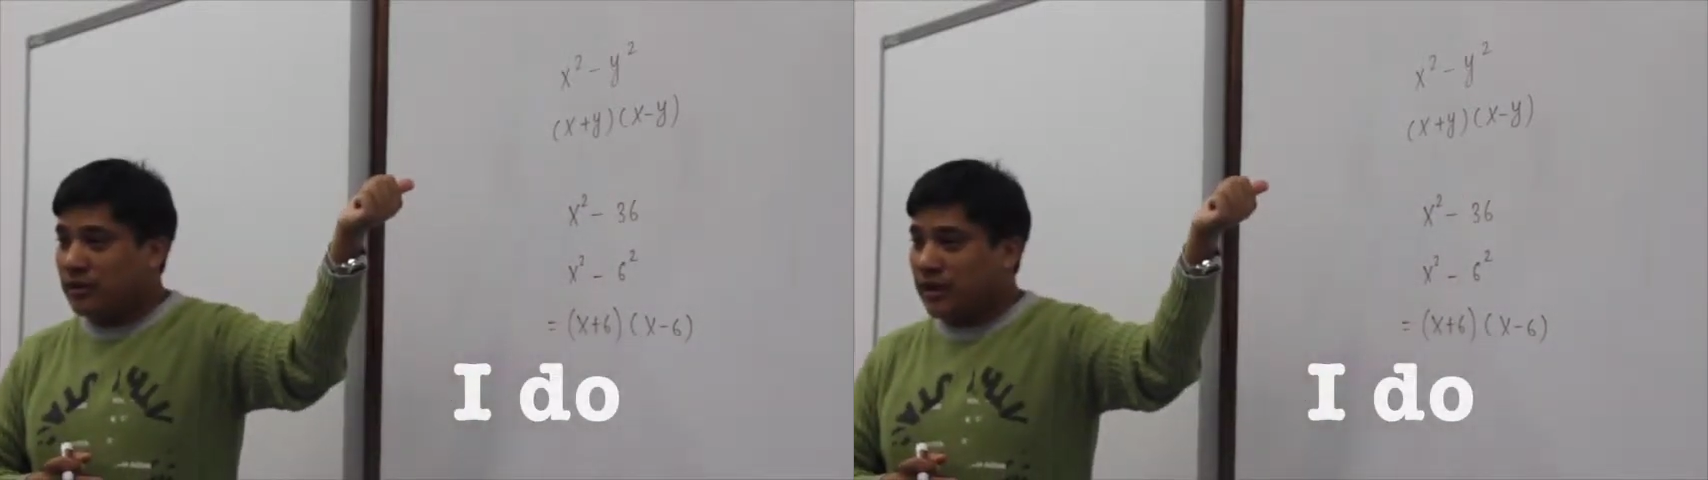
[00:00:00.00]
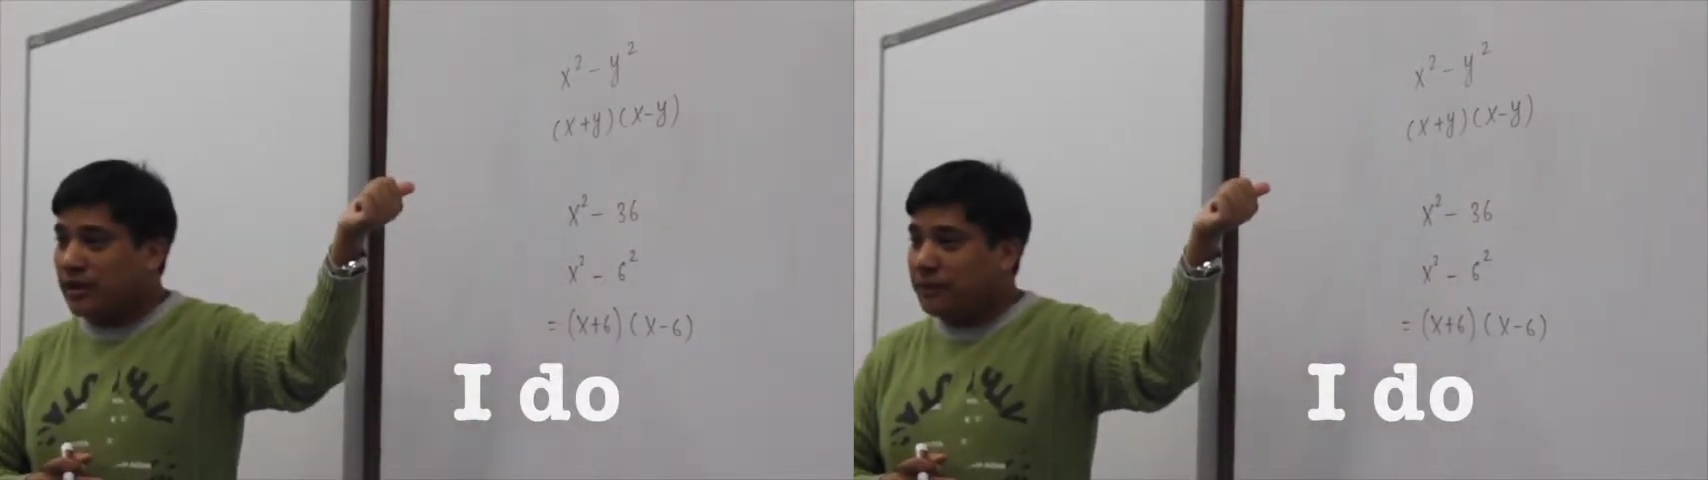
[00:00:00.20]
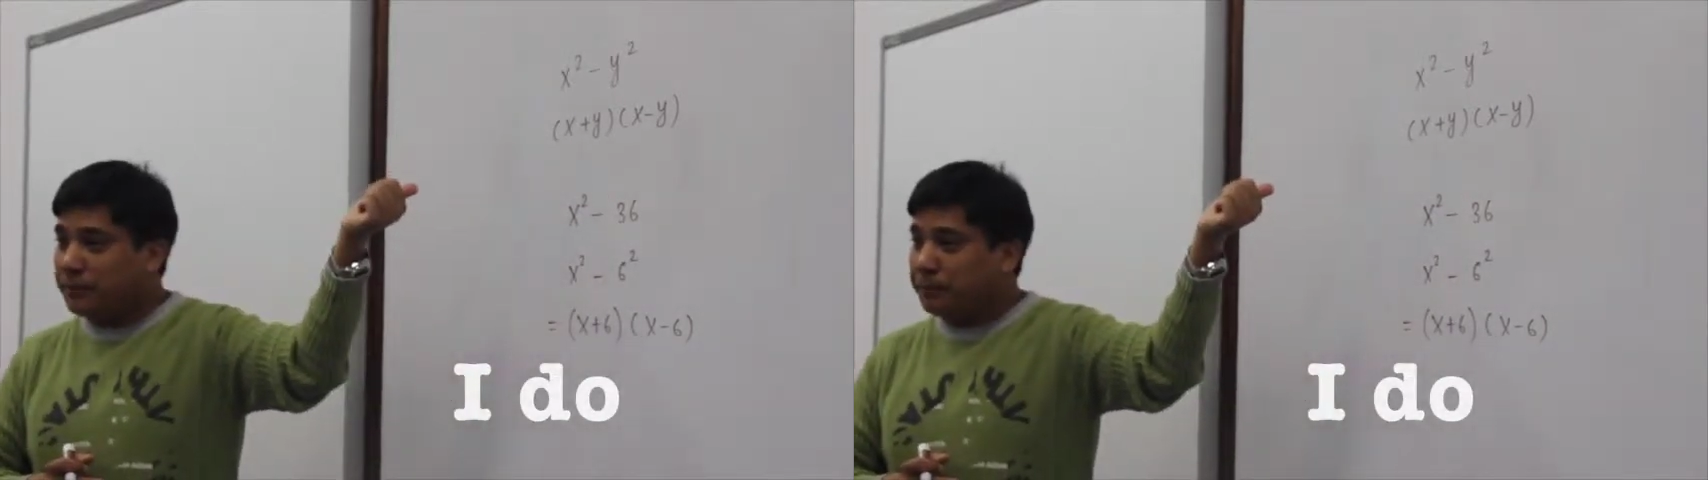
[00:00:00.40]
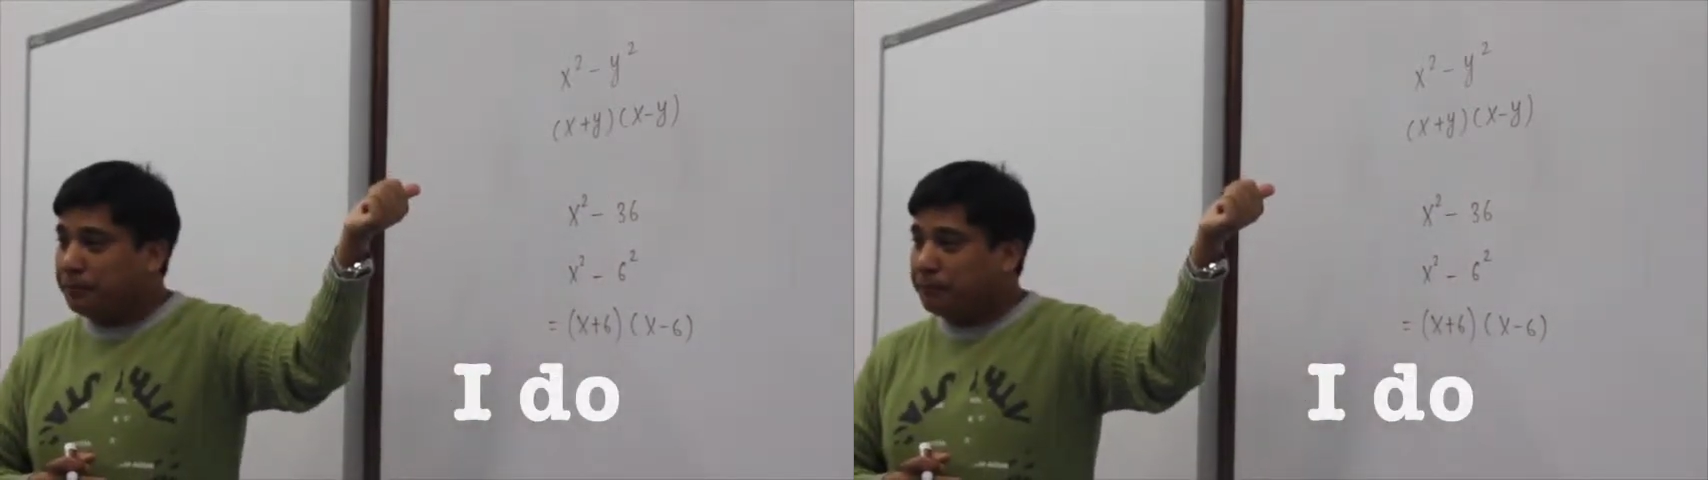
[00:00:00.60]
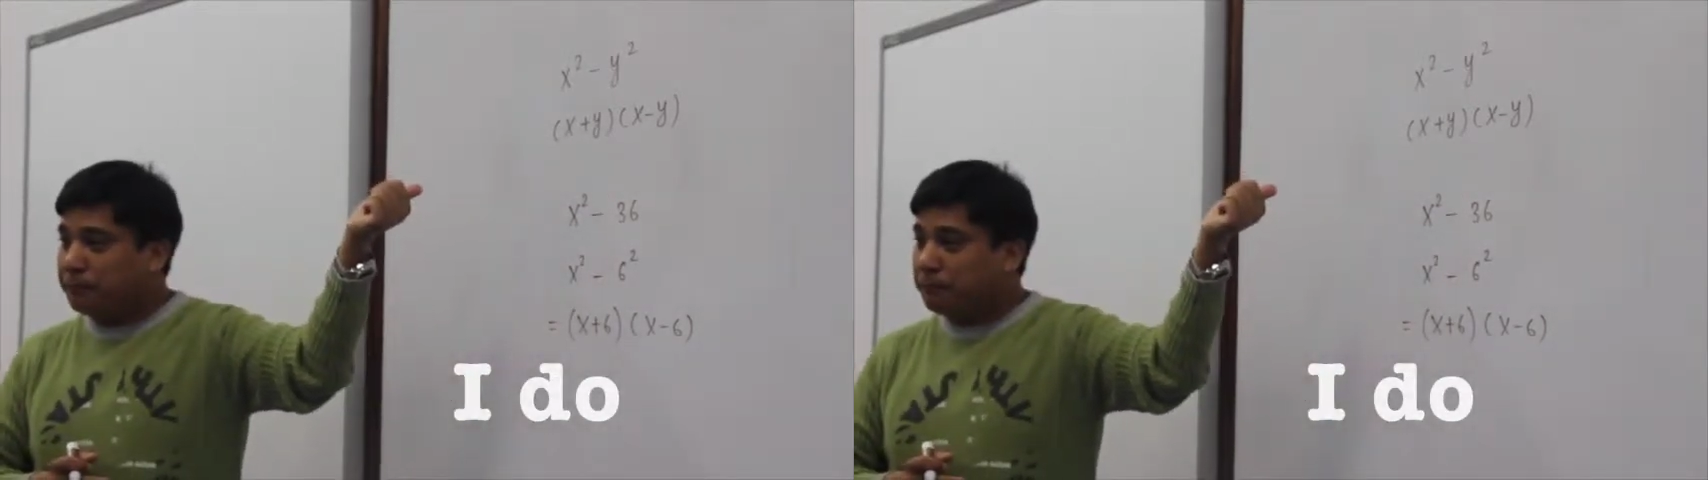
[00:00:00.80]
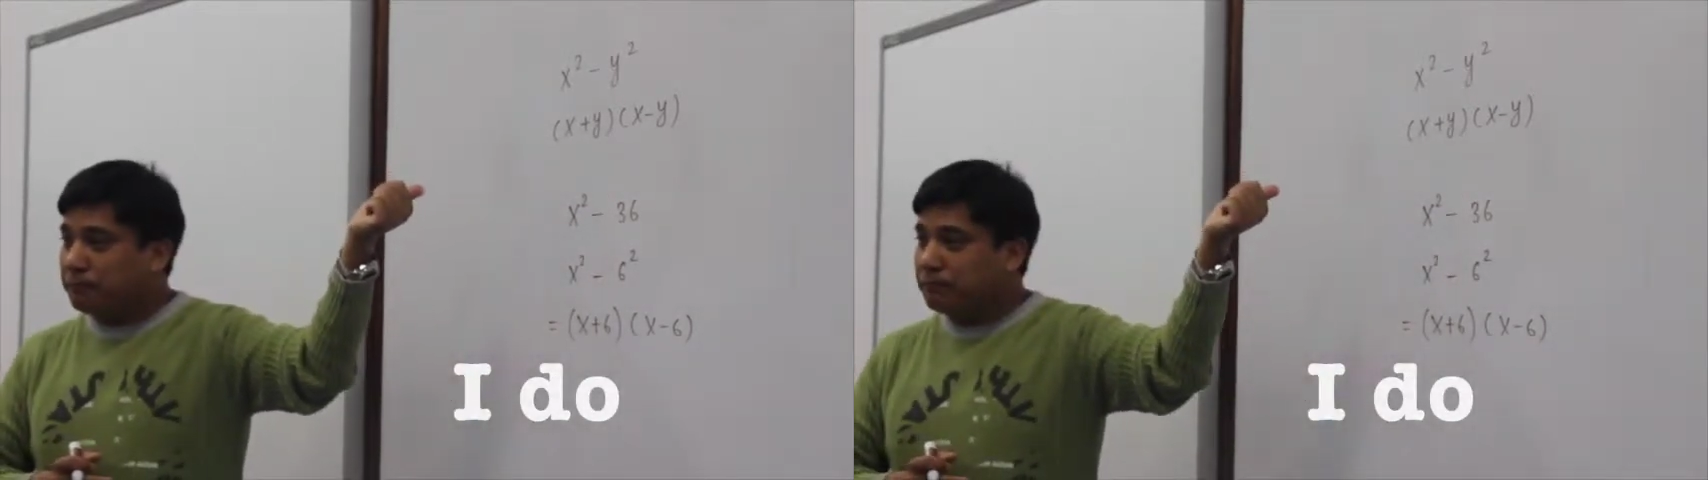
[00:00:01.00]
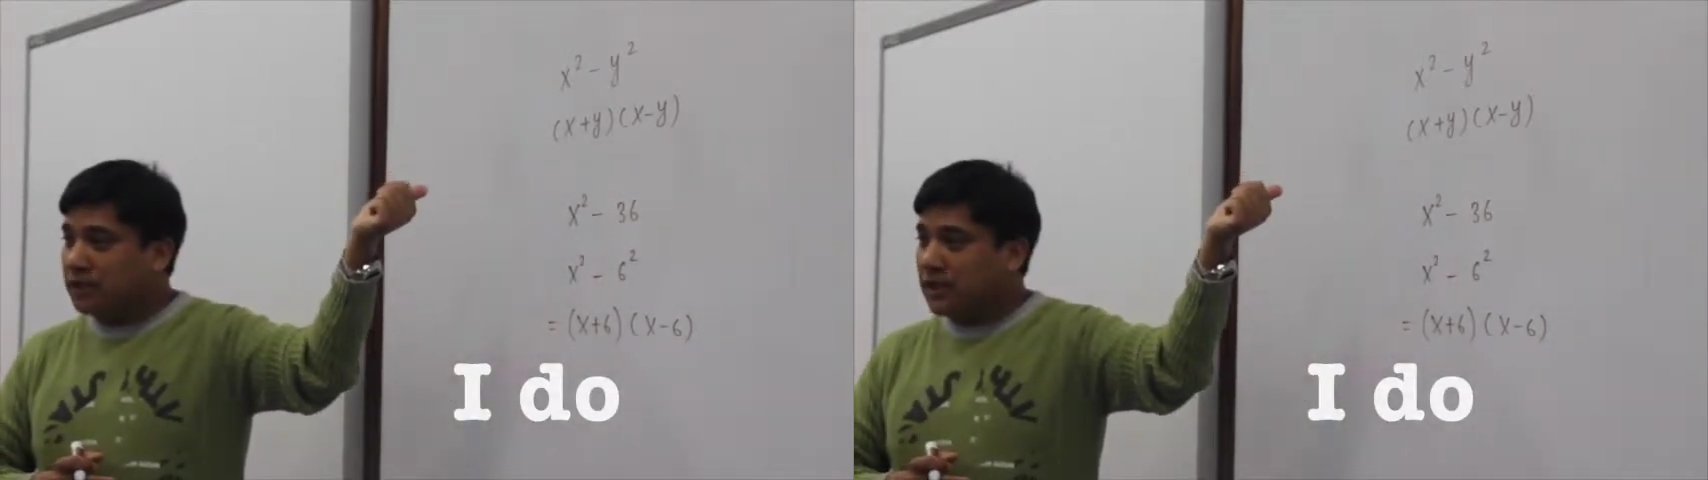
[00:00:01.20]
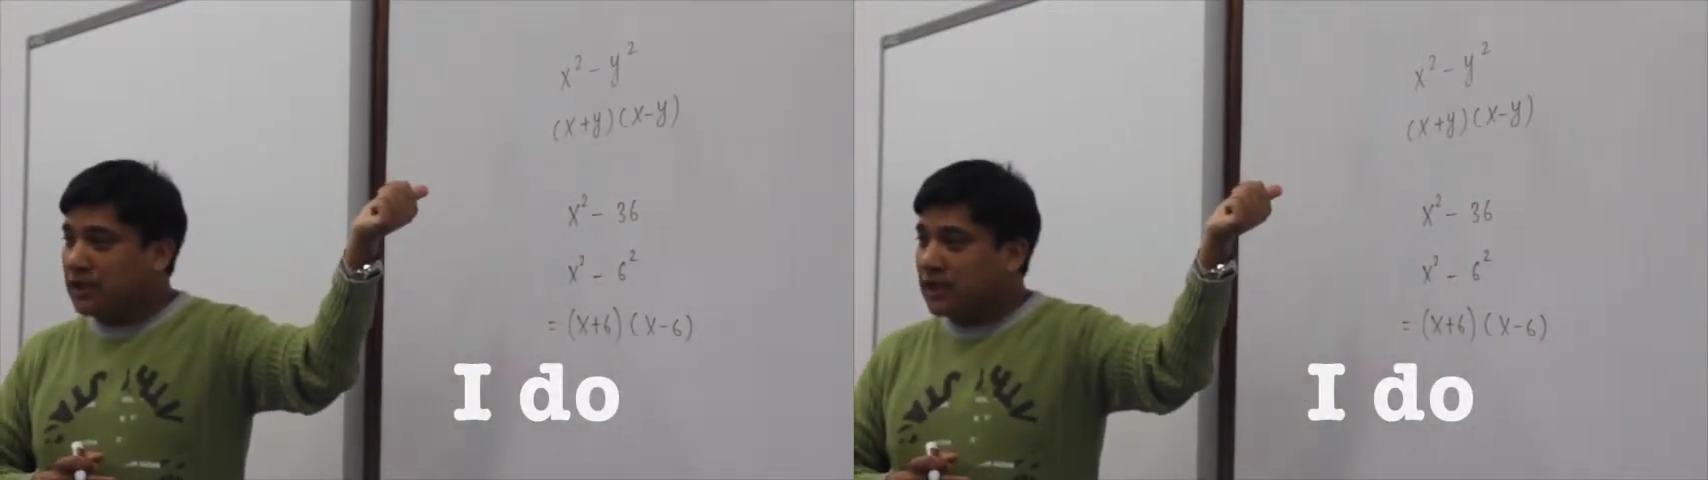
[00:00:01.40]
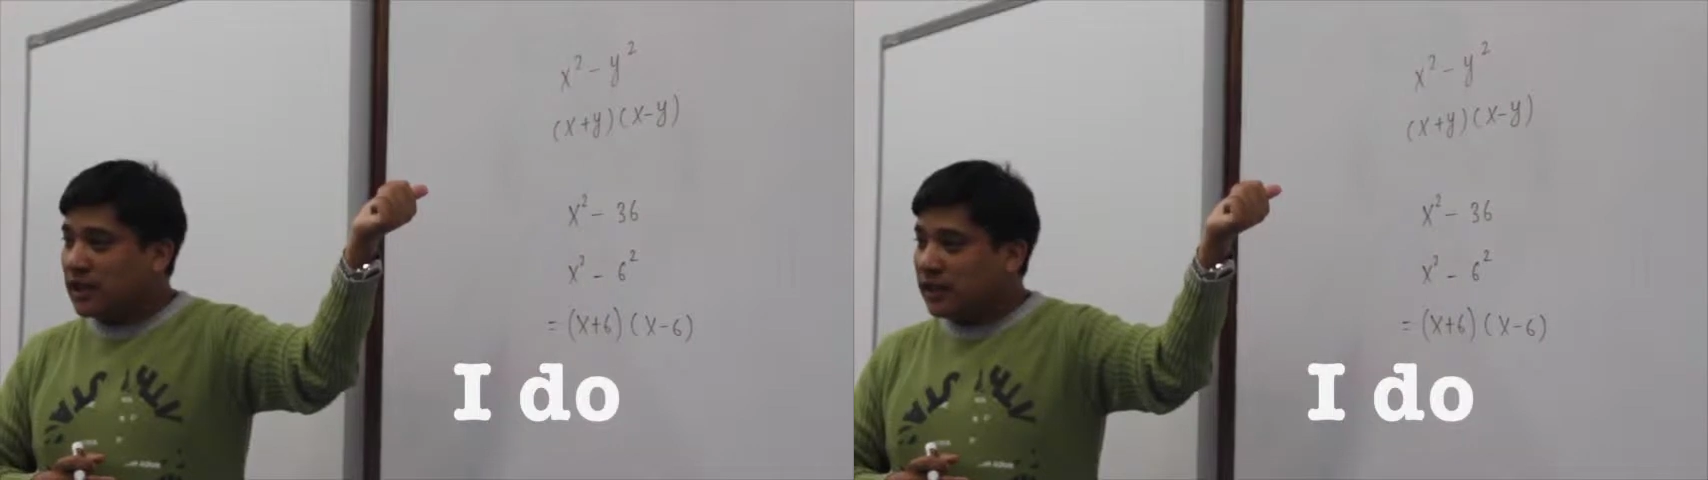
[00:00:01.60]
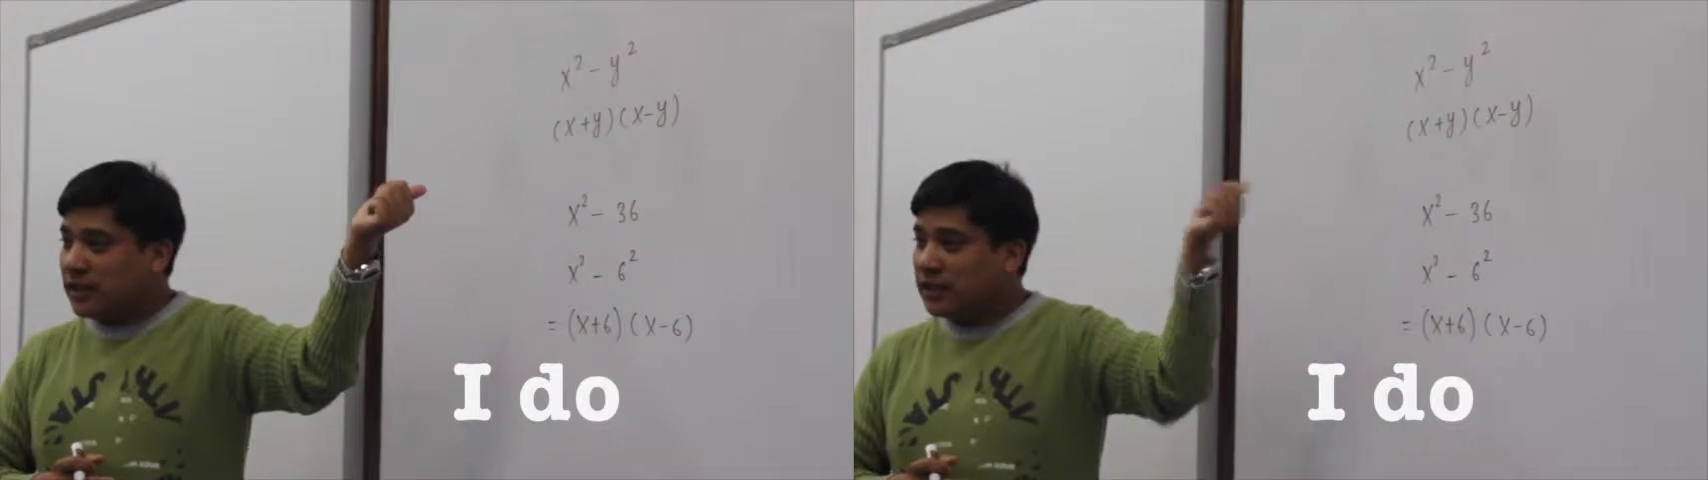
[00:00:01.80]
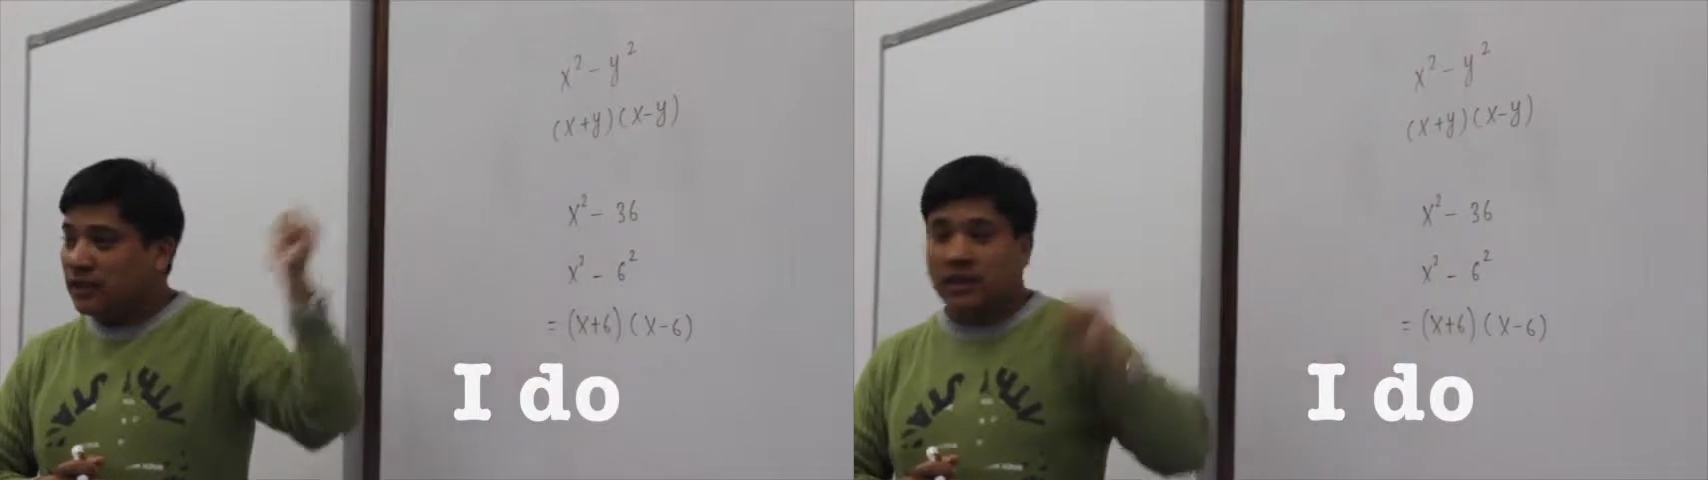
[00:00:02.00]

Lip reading: right? Is it clear?